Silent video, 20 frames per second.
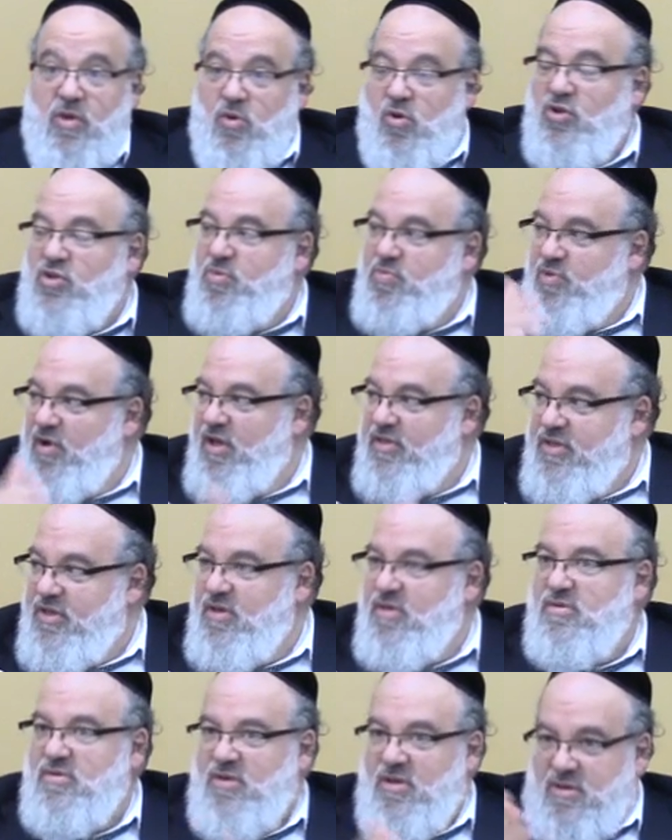Call the
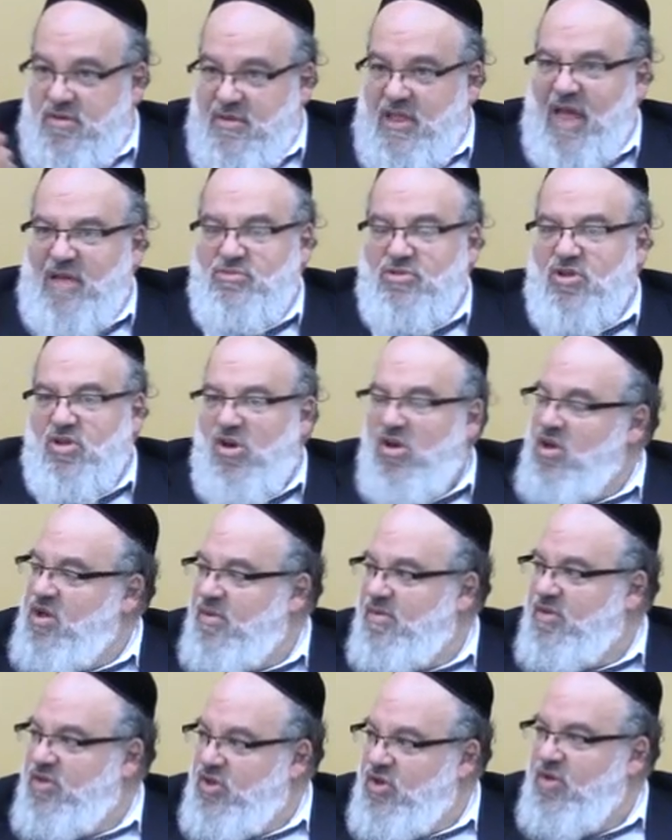brother. I'll find
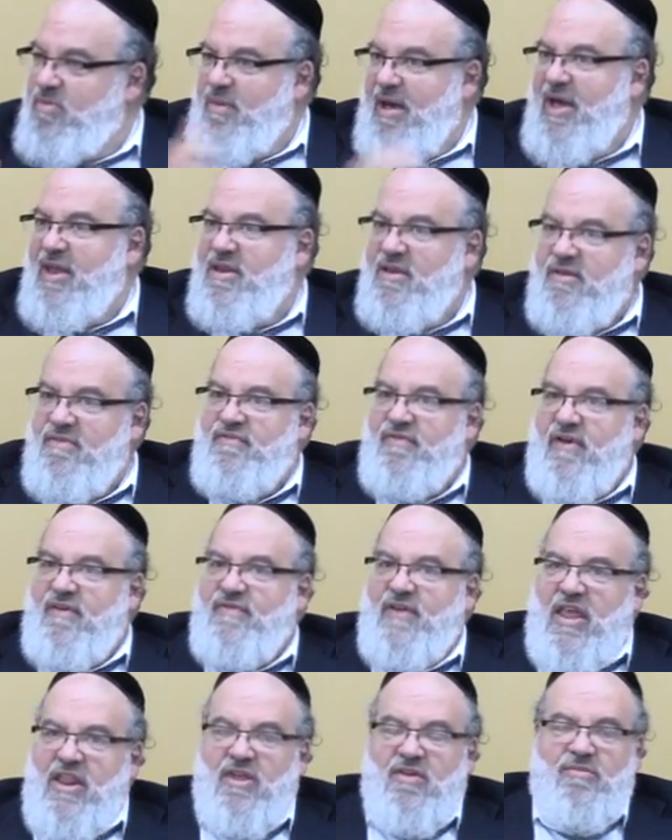out who the
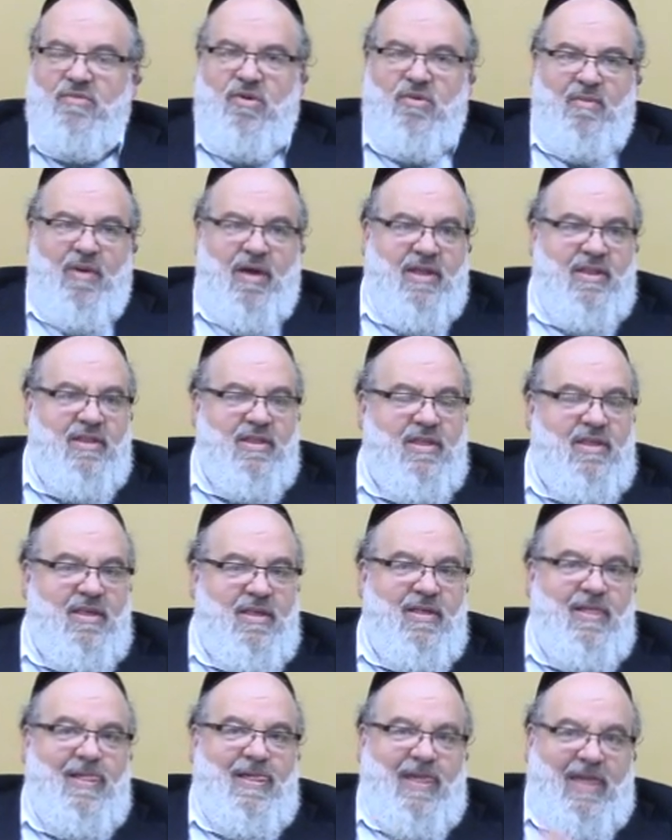
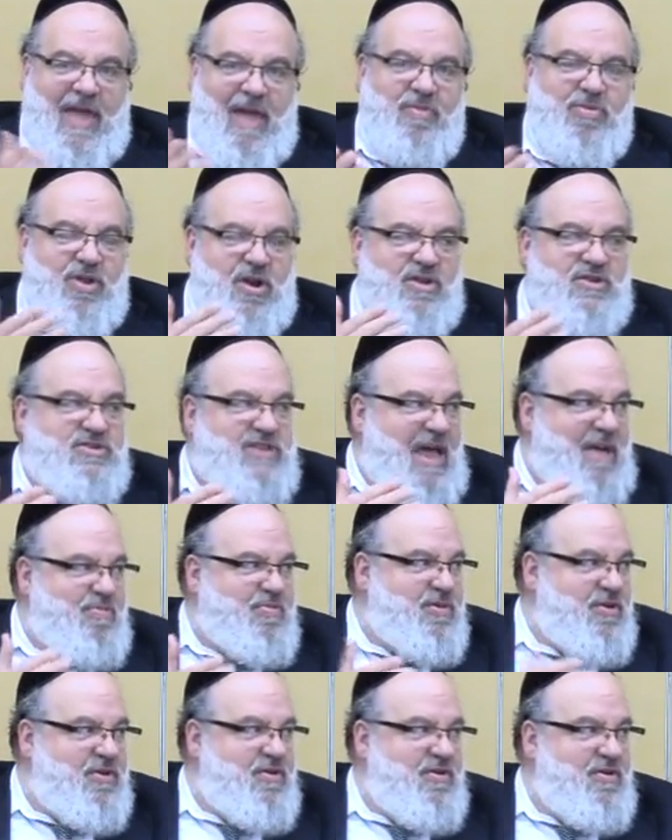man. Came to the
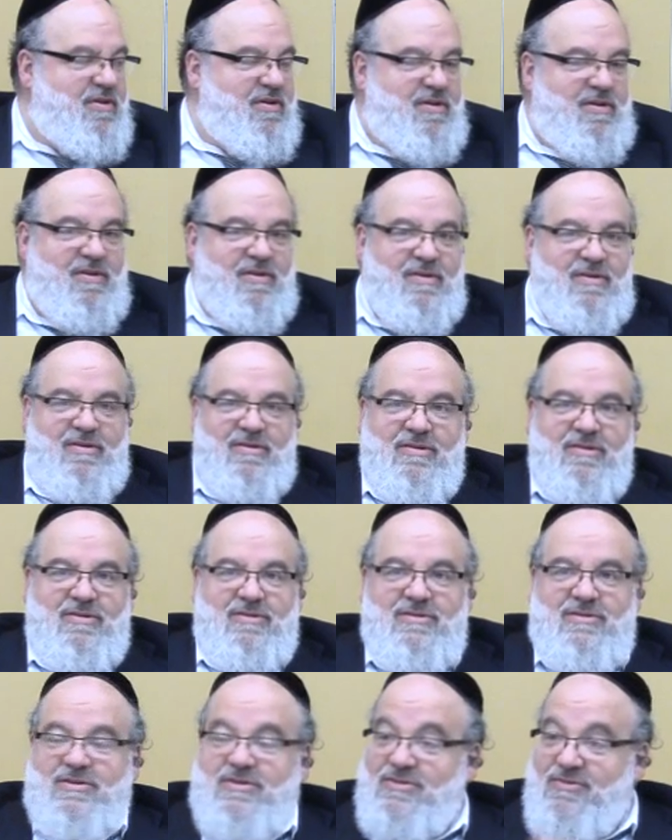Stipler.
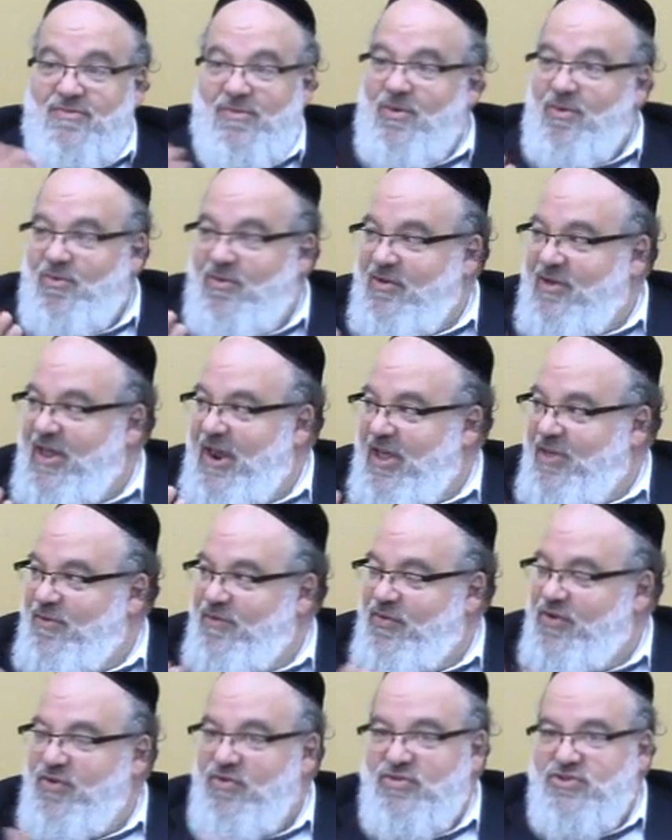What can I do
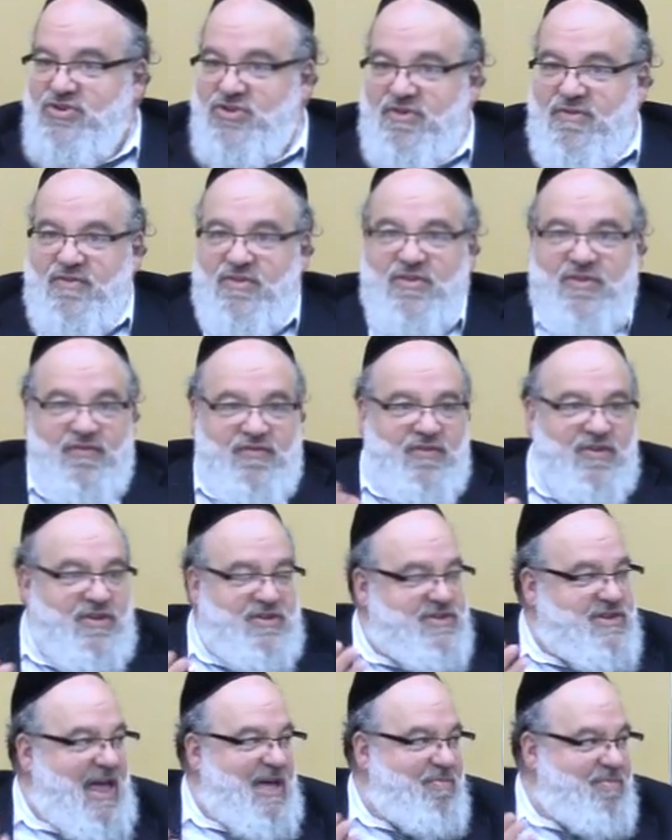for the shoot? Took for the
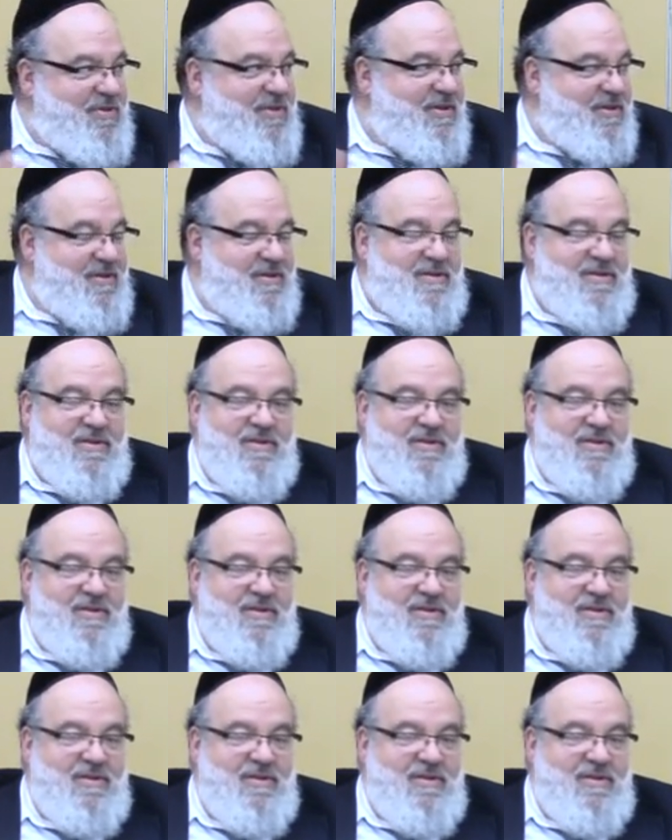Stipler.